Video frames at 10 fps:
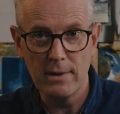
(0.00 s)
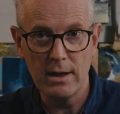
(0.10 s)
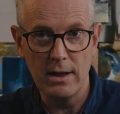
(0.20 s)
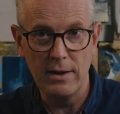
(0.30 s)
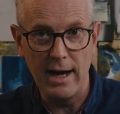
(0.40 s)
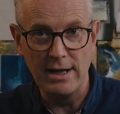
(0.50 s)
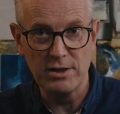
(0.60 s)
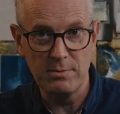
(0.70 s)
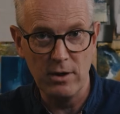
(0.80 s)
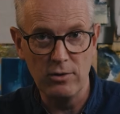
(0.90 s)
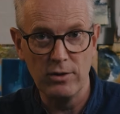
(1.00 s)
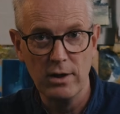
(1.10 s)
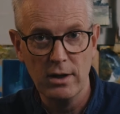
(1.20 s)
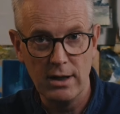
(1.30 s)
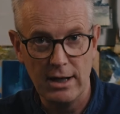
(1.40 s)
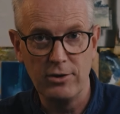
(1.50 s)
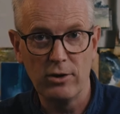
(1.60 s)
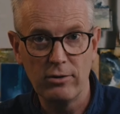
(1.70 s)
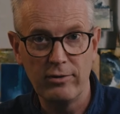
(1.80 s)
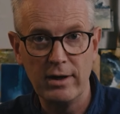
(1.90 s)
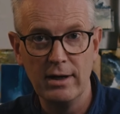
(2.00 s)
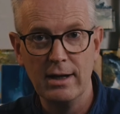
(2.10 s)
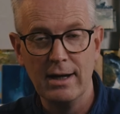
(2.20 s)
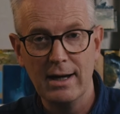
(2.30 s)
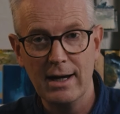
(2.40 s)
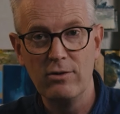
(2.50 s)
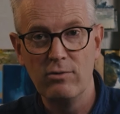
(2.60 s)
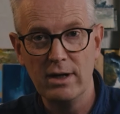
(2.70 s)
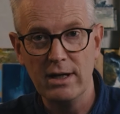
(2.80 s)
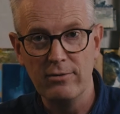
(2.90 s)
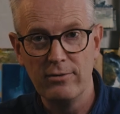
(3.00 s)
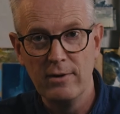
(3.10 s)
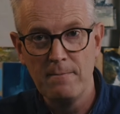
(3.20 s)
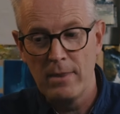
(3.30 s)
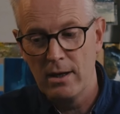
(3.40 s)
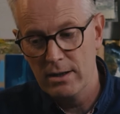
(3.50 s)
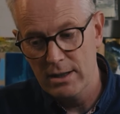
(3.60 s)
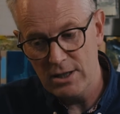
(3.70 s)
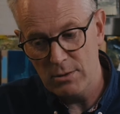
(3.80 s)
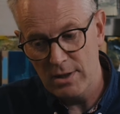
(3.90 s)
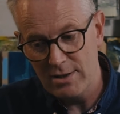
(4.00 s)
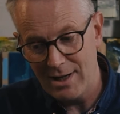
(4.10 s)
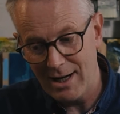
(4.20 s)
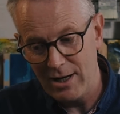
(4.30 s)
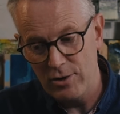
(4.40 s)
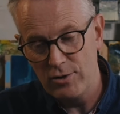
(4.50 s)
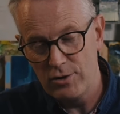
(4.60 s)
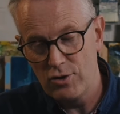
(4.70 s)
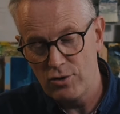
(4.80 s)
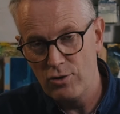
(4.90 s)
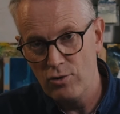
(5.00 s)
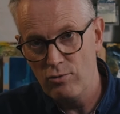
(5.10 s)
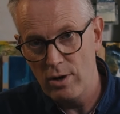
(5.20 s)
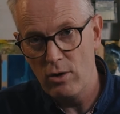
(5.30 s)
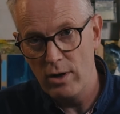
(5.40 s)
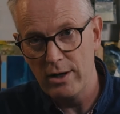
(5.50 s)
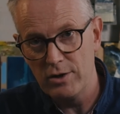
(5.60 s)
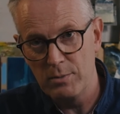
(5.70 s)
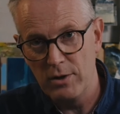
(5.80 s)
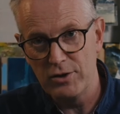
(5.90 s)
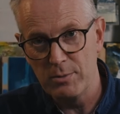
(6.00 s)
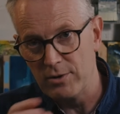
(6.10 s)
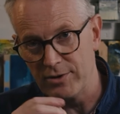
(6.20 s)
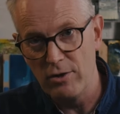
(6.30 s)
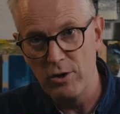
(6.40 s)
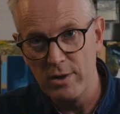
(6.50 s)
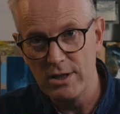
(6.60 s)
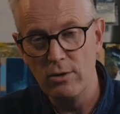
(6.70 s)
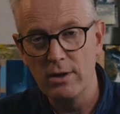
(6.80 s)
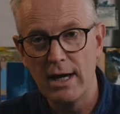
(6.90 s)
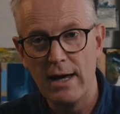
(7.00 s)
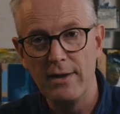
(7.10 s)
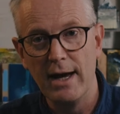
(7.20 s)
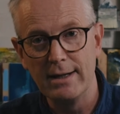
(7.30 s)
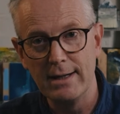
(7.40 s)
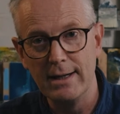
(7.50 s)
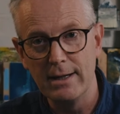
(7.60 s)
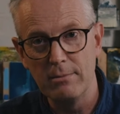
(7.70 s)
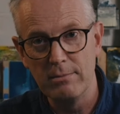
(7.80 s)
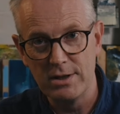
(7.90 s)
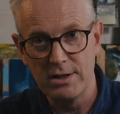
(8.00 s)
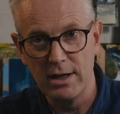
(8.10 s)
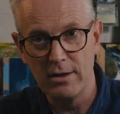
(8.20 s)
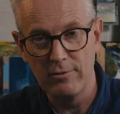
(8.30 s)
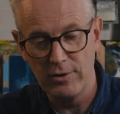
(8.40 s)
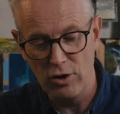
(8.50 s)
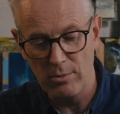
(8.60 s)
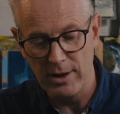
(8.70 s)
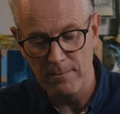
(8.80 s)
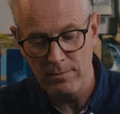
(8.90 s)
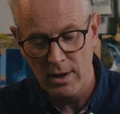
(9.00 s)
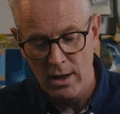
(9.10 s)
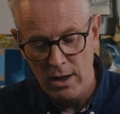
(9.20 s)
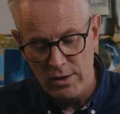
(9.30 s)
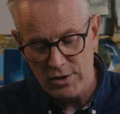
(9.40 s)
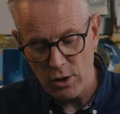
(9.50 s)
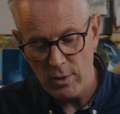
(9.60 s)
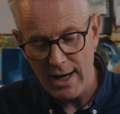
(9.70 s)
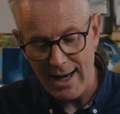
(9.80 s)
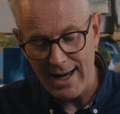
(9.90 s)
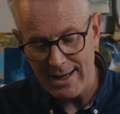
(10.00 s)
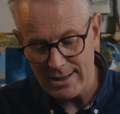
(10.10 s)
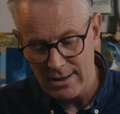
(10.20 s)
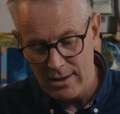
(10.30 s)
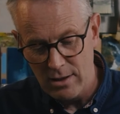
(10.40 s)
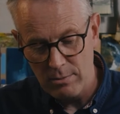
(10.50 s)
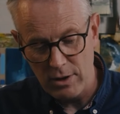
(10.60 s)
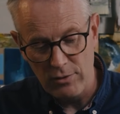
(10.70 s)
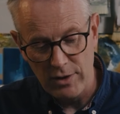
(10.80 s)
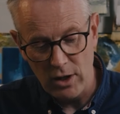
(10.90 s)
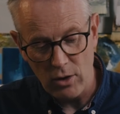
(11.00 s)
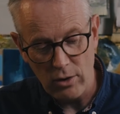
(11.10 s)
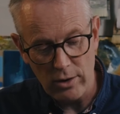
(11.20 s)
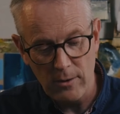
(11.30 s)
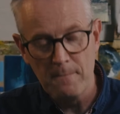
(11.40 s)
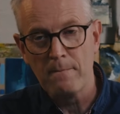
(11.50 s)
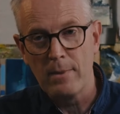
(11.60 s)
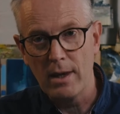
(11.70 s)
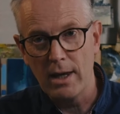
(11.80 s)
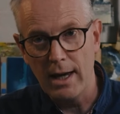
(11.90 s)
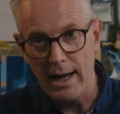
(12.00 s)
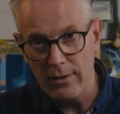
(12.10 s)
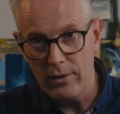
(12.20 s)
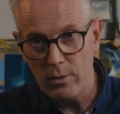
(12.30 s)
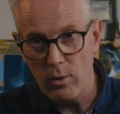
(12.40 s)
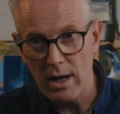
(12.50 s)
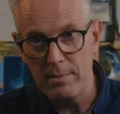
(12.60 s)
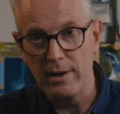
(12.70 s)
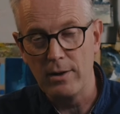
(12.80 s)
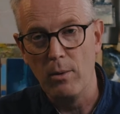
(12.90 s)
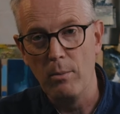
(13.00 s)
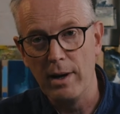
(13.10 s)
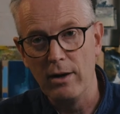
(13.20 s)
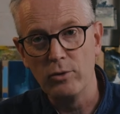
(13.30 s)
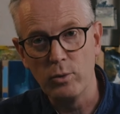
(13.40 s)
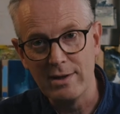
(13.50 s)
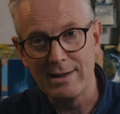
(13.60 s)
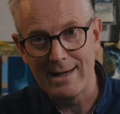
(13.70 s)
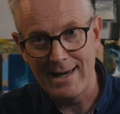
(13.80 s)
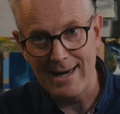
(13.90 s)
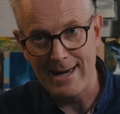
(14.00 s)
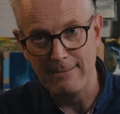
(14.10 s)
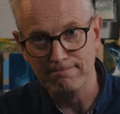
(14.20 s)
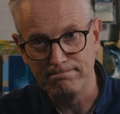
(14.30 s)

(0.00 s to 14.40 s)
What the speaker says: and that's both lithography and relief, need to be as close to true rolling as possible so that we don't get that ink misting phenomena. So we add both the oil and the wiping compound with care.